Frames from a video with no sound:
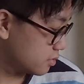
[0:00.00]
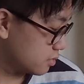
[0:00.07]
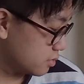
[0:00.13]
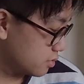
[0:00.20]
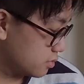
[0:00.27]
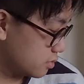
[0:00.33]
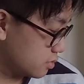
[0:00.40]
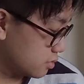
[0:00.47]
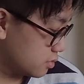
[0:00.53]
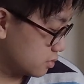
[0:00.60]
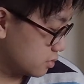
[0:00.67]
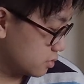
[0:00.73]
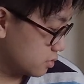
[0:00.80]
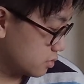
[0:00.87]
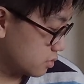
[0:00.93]

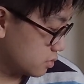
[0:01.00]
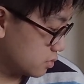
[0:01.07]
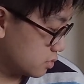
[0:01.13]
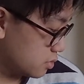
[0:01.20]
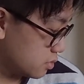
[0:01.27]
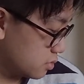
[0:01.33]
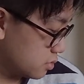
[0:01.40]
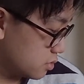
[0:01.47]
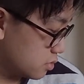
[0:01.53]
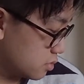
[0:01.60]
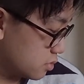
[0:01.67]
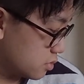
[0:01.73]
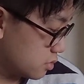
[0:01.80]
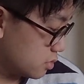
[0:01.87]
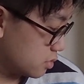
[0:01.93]

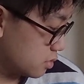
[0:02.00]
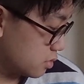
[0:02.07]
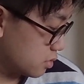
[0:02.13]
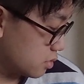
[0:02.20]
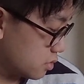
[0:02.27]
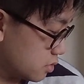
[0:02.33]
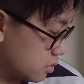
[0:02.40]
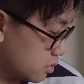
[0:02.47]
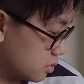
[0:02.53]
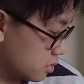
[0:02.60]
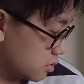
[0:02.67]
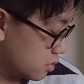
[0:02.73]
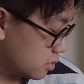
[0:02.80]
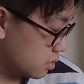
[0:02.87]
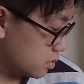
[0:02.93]

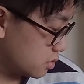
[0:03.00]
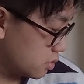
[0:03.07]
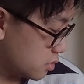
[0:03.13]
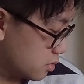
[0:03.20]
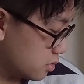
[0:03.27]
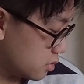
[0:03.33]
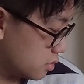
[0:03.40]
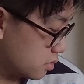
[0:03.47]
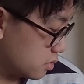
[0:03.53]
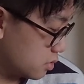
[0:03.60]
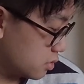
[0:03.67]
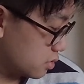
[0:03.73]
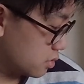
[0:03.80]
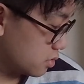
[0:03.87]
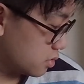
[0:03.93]

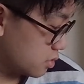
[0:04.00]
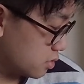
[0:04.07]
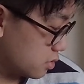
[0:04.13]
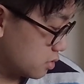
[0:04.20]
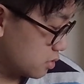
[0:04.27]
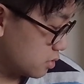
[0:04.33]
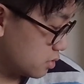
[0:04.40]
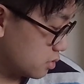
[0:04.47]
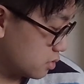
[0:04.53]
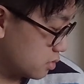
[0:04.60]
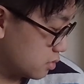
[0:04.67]
(silence)